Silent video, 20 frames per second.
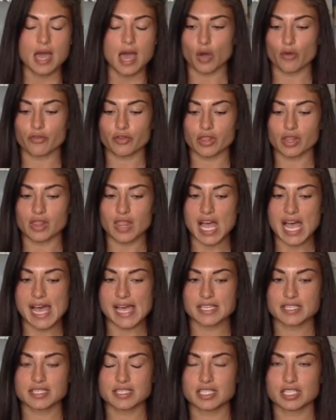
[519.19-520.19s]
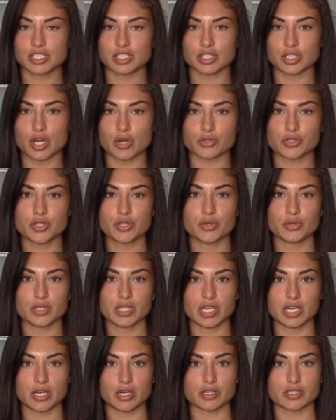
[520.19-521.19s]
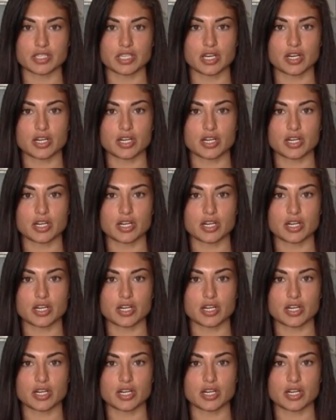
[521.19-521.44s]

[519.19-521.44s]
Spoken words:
Over the last 2 years,